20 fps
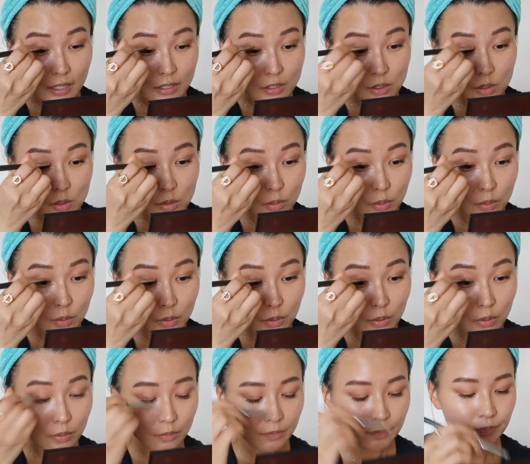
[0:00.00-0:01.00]
So
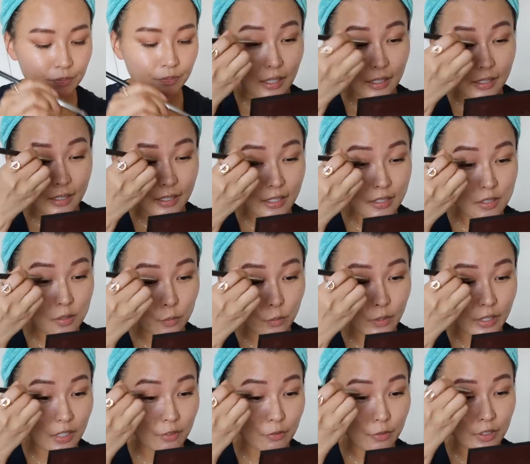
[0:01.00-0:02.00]
I guess
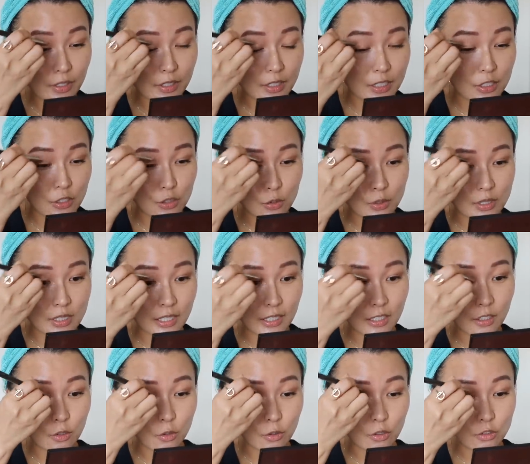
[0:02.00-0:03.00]
whatever niche you're
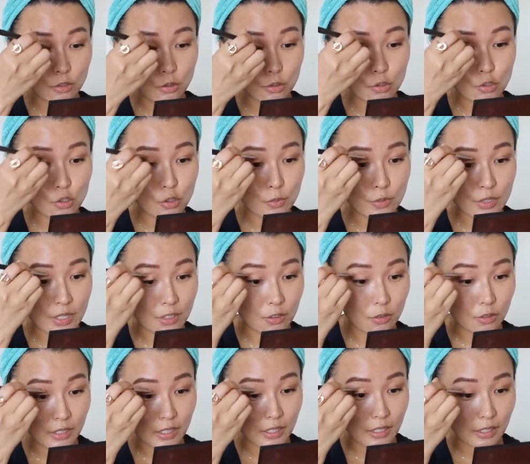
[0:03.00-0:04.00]
starting your YouTube
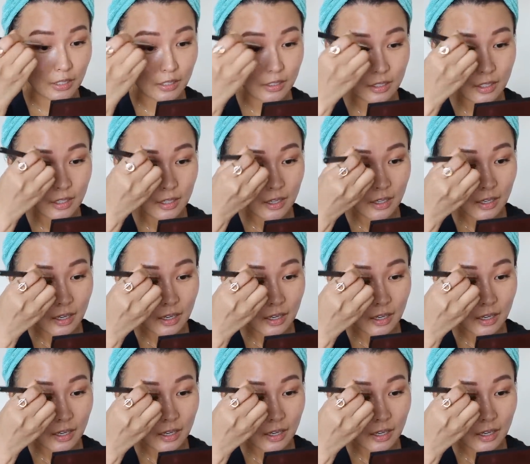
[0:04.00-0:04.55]
channel in,